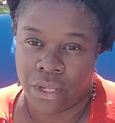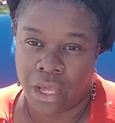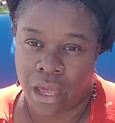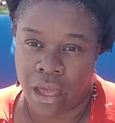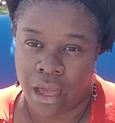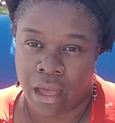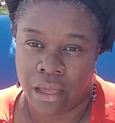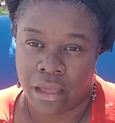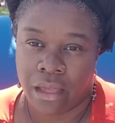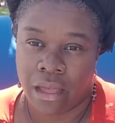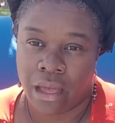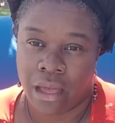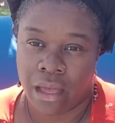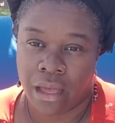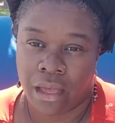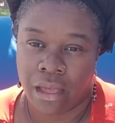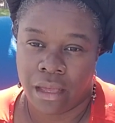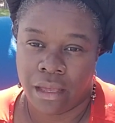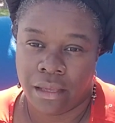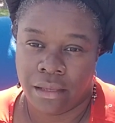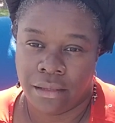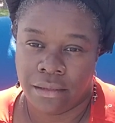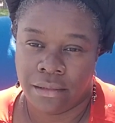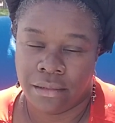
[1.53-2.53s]
Hi
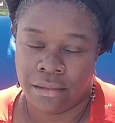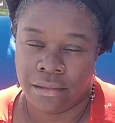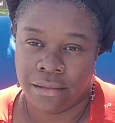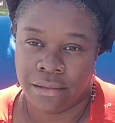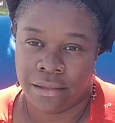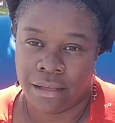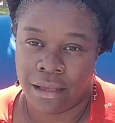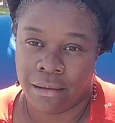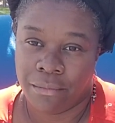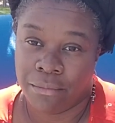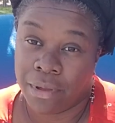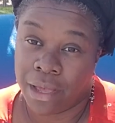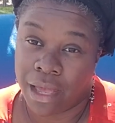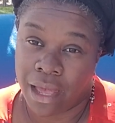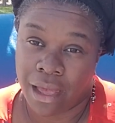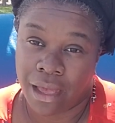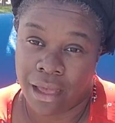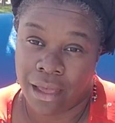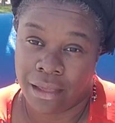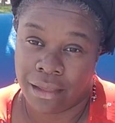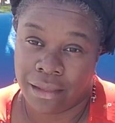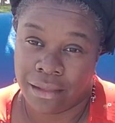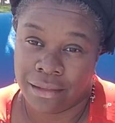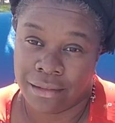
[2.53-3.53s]
guys, I'm
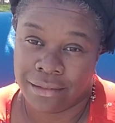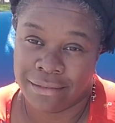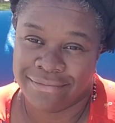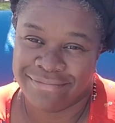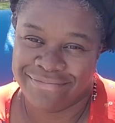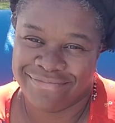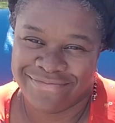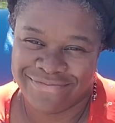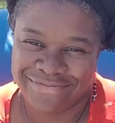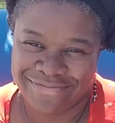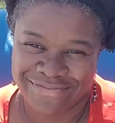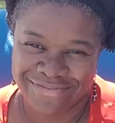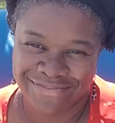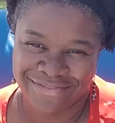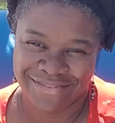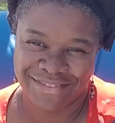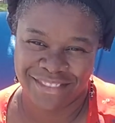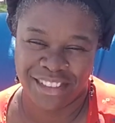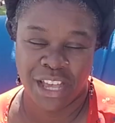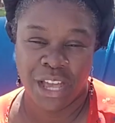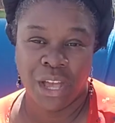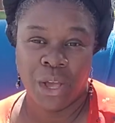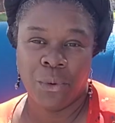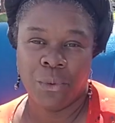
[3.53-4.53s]
back.
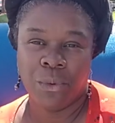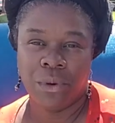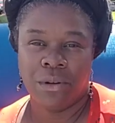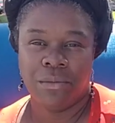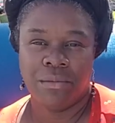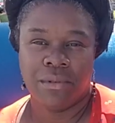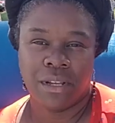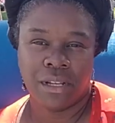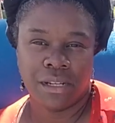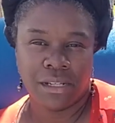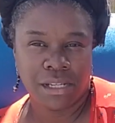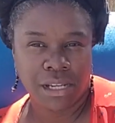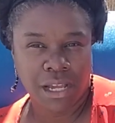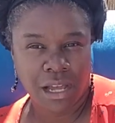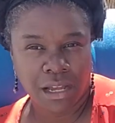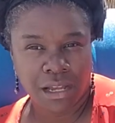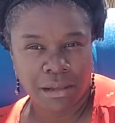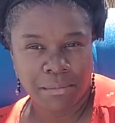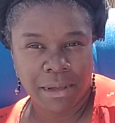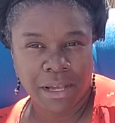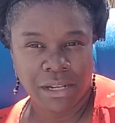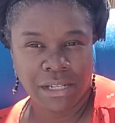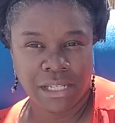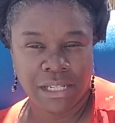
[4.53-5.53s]
What are we going to talk
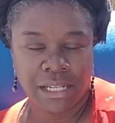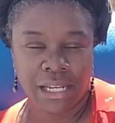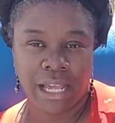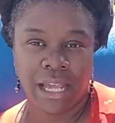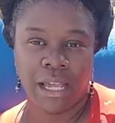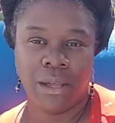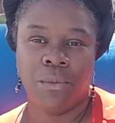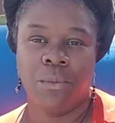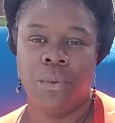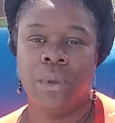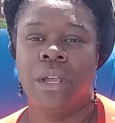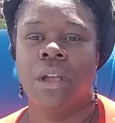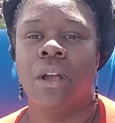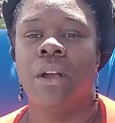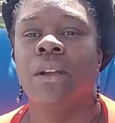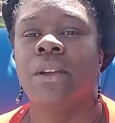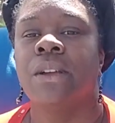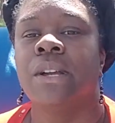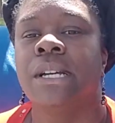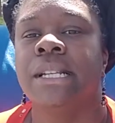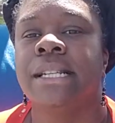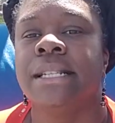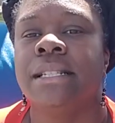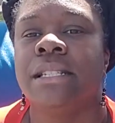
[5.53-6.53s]
about today? We are
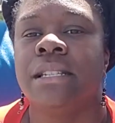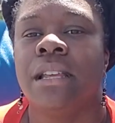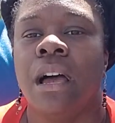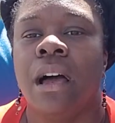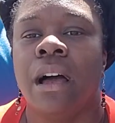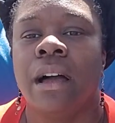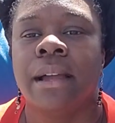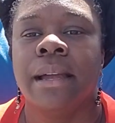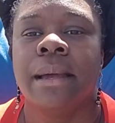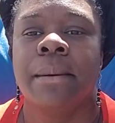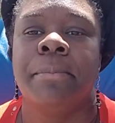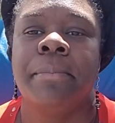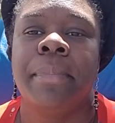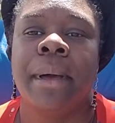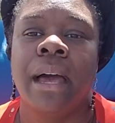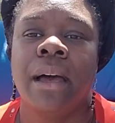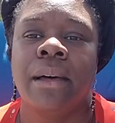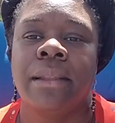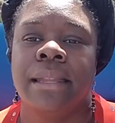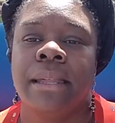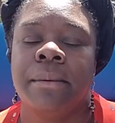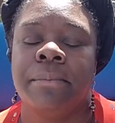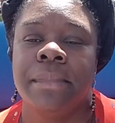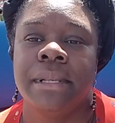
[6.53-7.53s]
going to talk
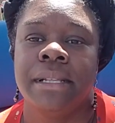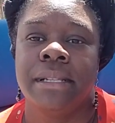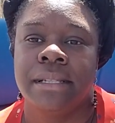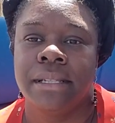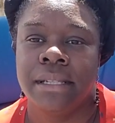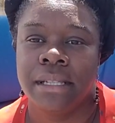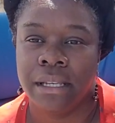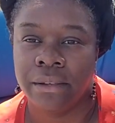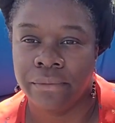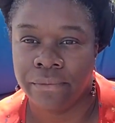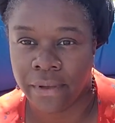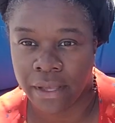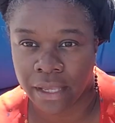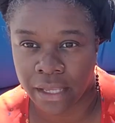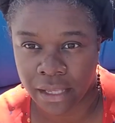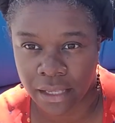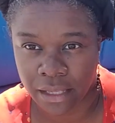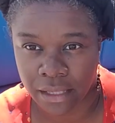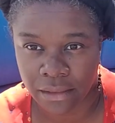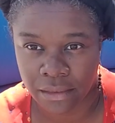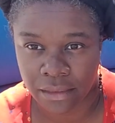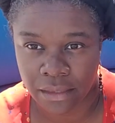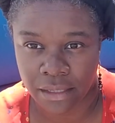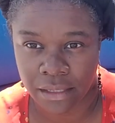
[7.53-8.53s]
about, let me see if I can
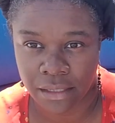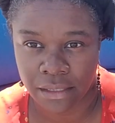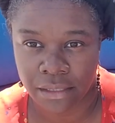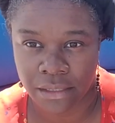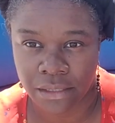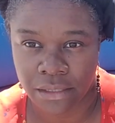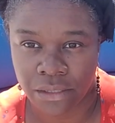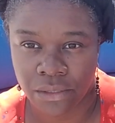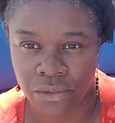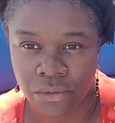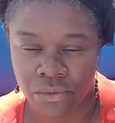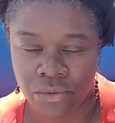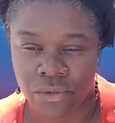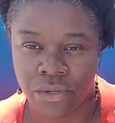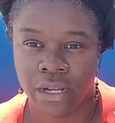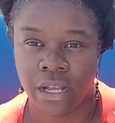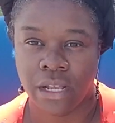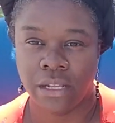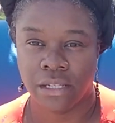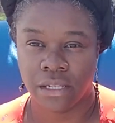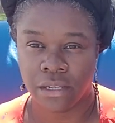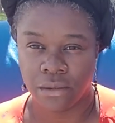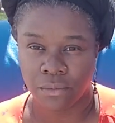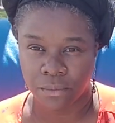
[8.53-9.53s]
get this so you
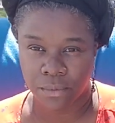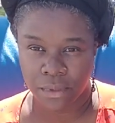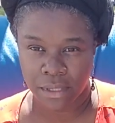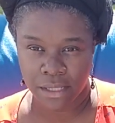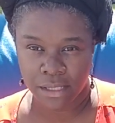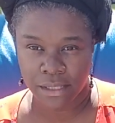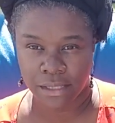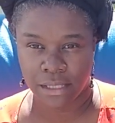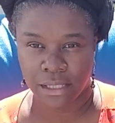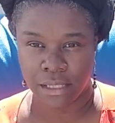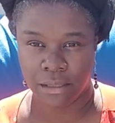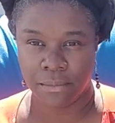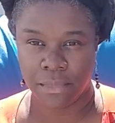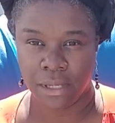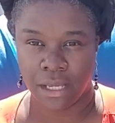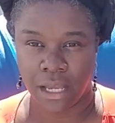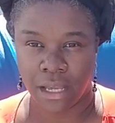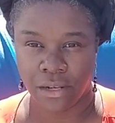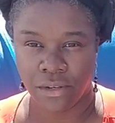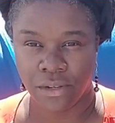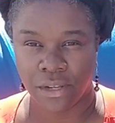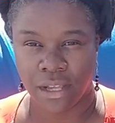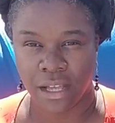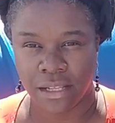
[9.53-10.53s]
guys can really see me.
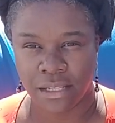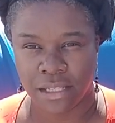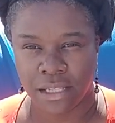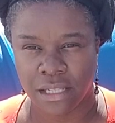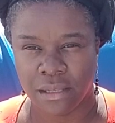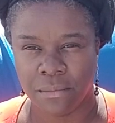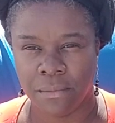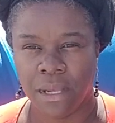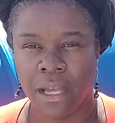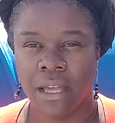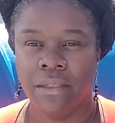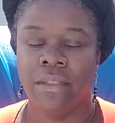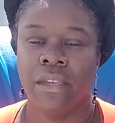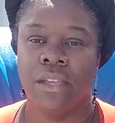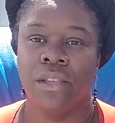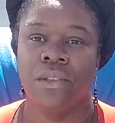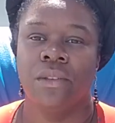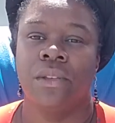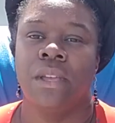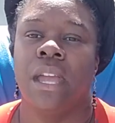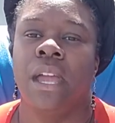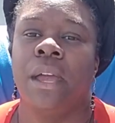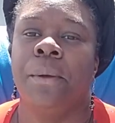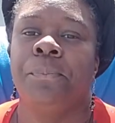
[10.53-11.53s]
Can you guys see me? I think
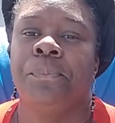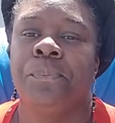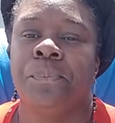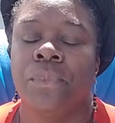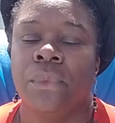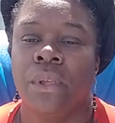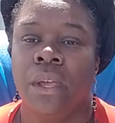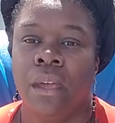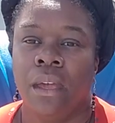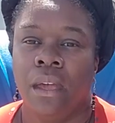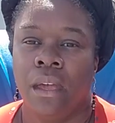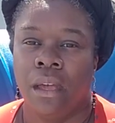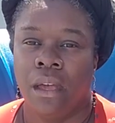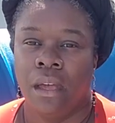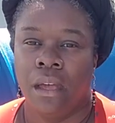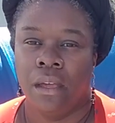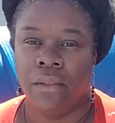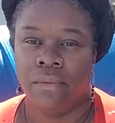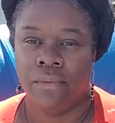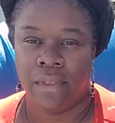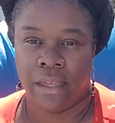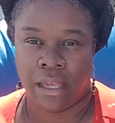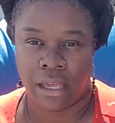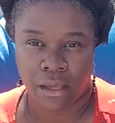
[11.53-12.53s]
you can.
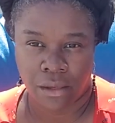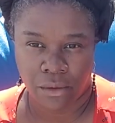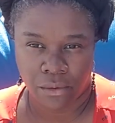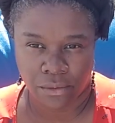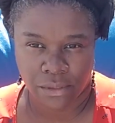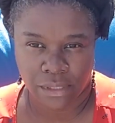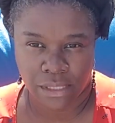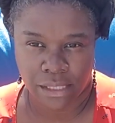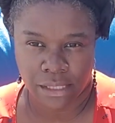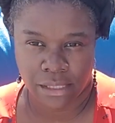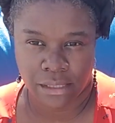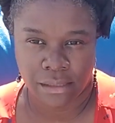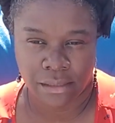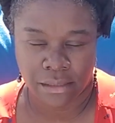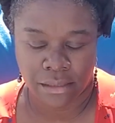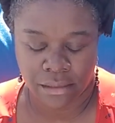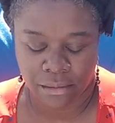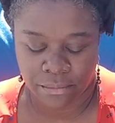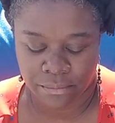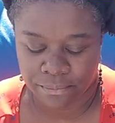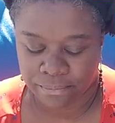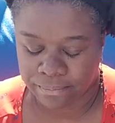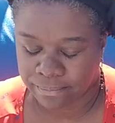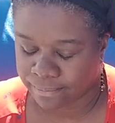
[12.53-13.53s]
The health
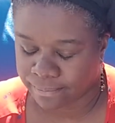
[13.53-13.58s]
system.